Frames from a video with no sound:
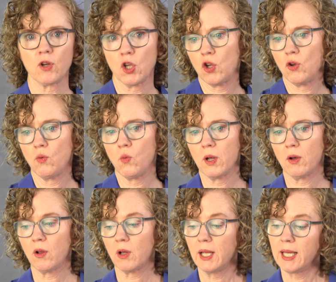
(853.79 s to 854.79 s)
you
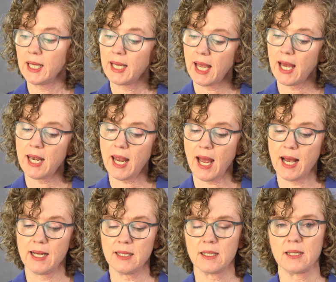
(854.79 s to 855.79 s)
will get
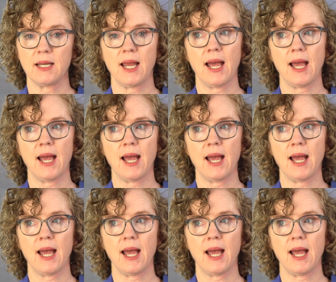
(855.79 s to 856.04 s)
at